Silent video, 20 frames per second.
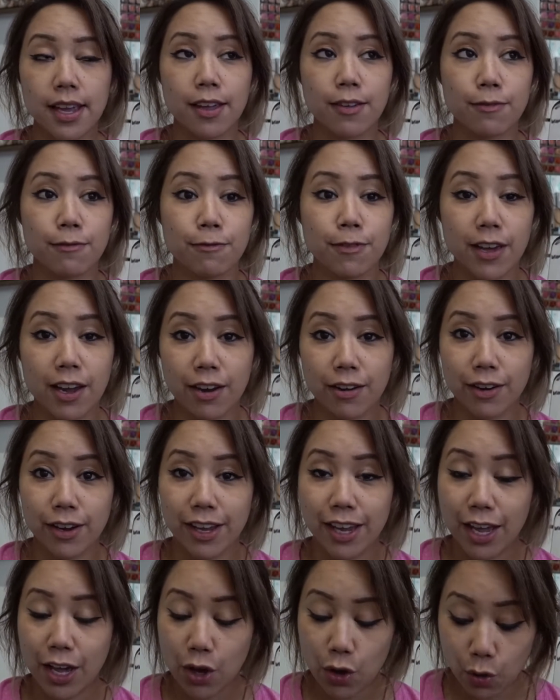a
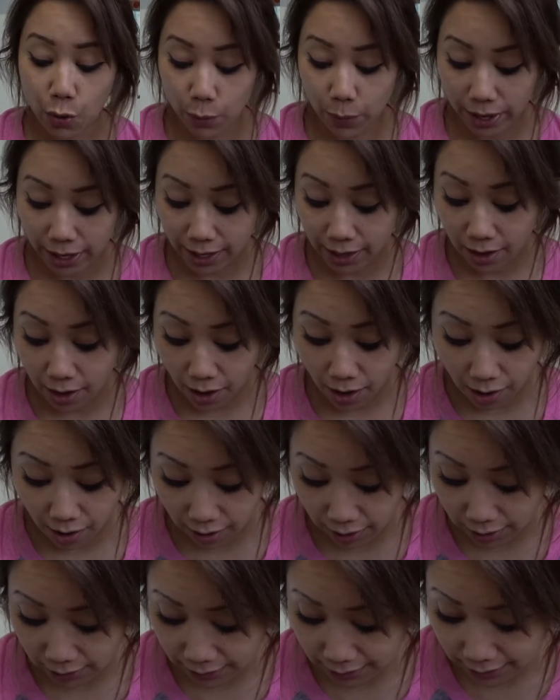very quick
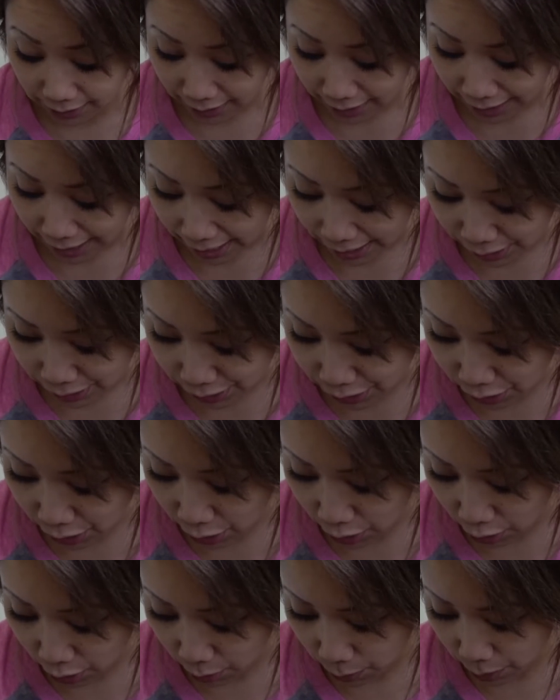haul.
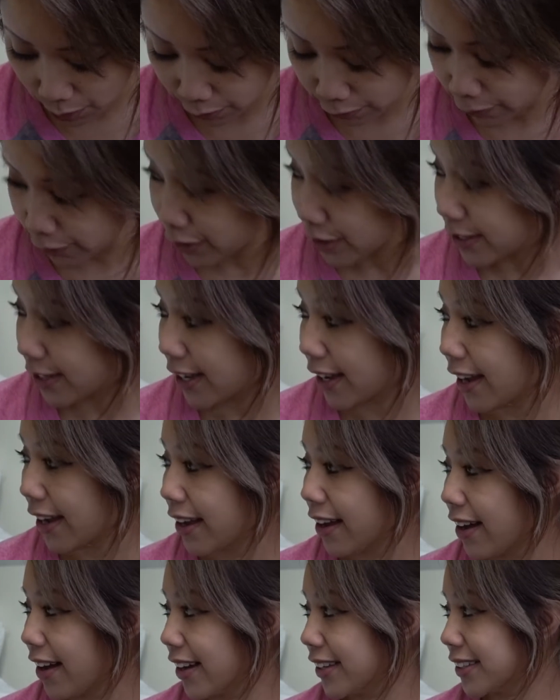So the first thing I
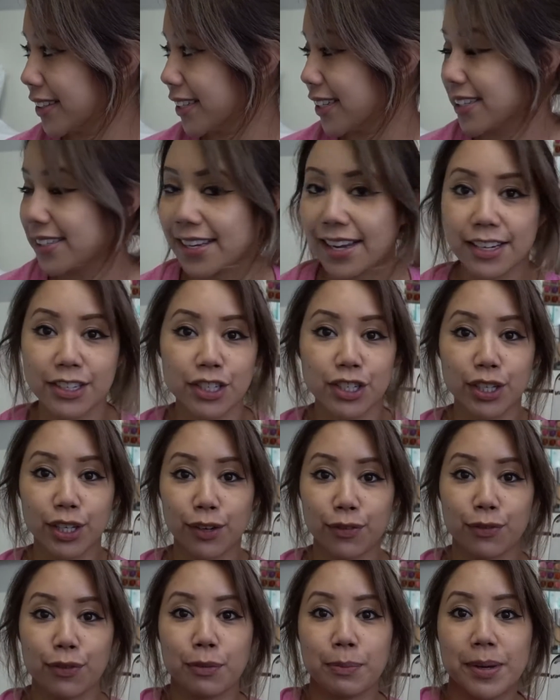got is
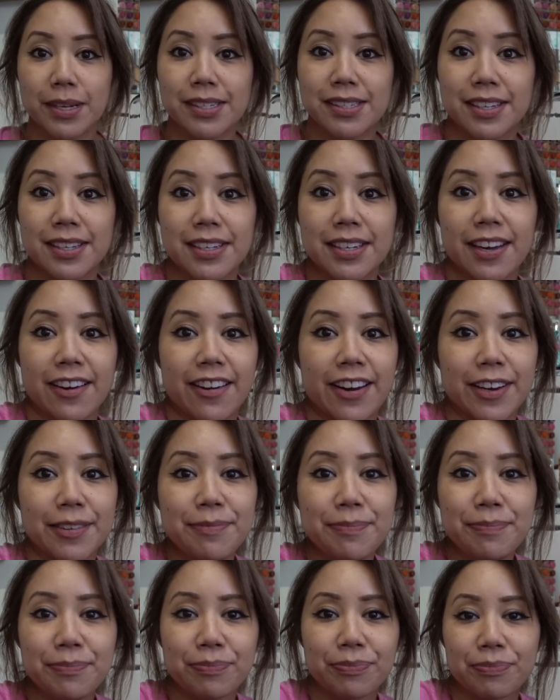actually for my son, Derren.